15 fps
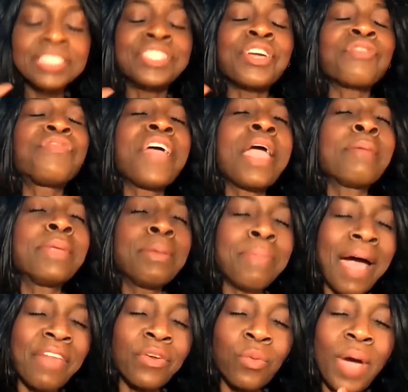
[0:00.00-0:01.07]
Dear family,
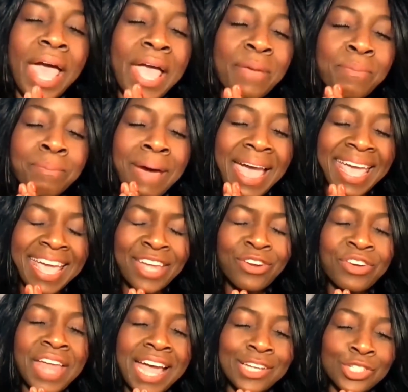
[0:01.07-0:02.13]
by the way, my
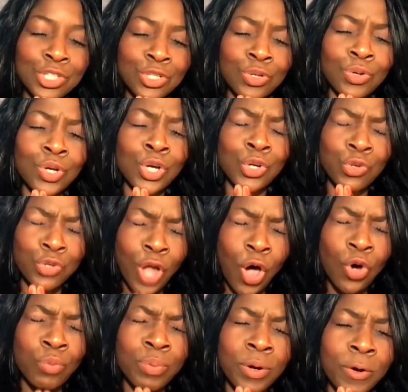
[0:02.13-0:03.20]
international
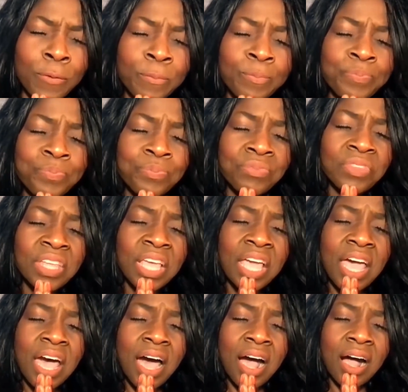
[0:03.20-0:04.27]
global
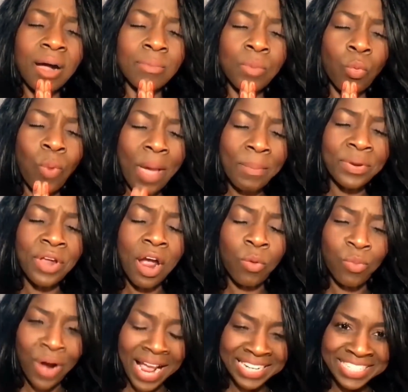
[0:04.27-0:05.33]

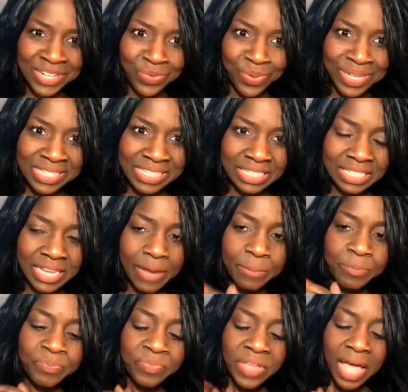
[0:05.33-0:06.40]
webinar where I did
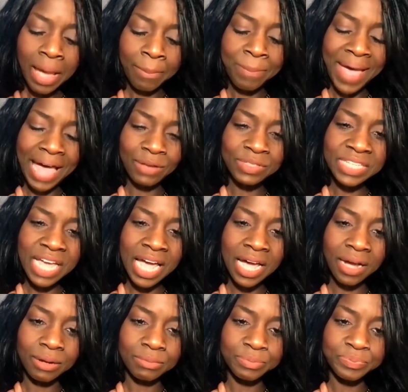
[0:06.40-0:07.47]
recently about
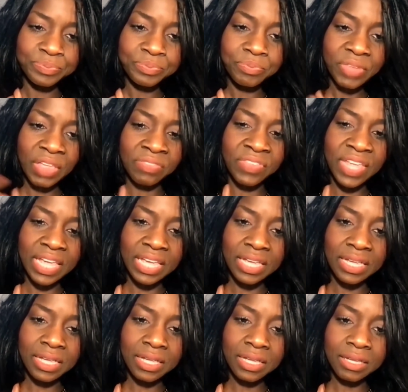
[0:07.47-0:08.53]

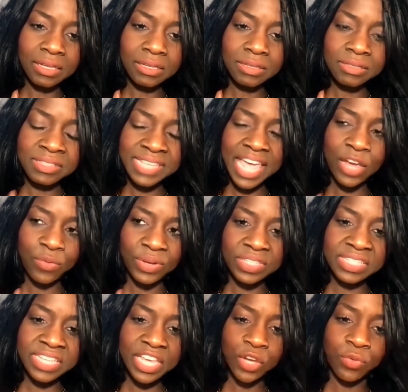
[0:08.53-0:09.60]
the sacred
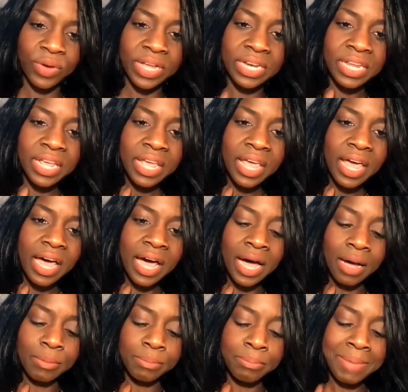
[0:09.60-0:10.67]
secret
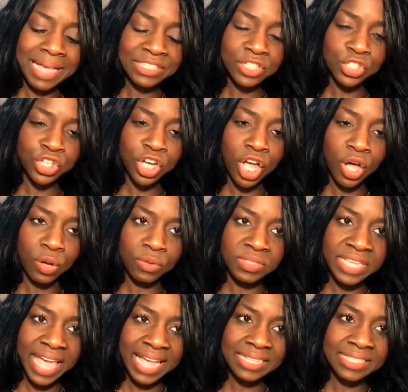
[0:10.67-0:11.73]
messenger
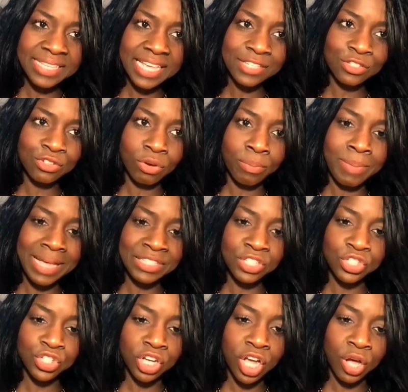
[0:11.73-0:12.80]
codes, the ancestral
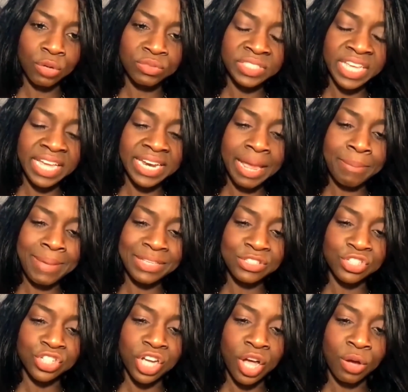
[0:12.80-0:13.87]
messenger code, DNA
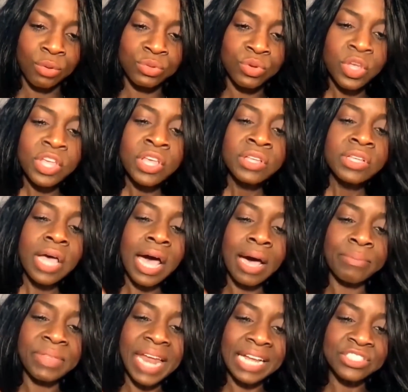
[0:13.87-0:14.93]
messenger code
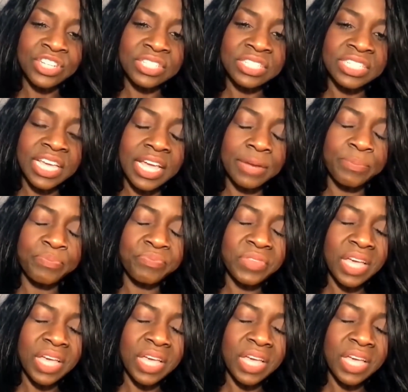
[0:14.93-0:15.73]
that I just did